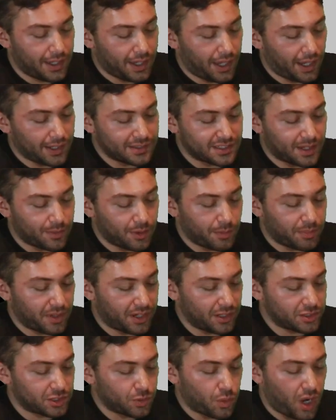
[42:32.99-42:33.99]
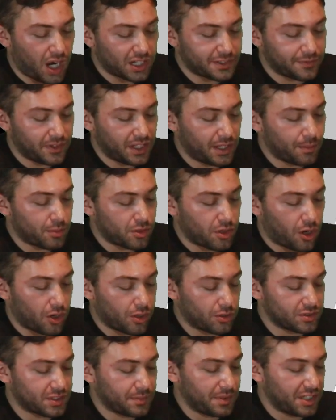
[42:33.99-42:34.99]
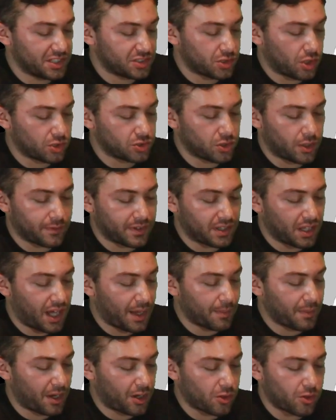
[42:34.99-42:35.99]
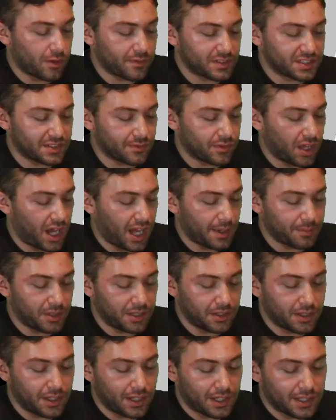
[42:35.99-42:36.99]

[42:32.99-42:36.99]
And some of the players to watch, Vinny Bernardo to me starts off at linebacker, offensive lineman.